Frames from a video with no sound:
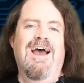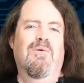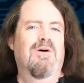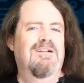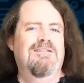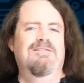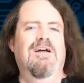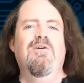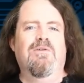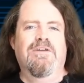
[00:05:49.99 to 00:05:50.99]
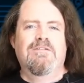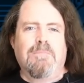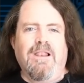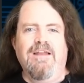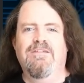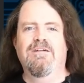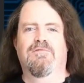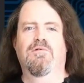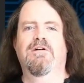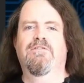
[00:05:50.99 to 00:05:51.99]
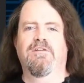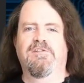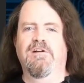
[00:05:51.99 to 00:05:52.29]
well, no, there's plenty of words in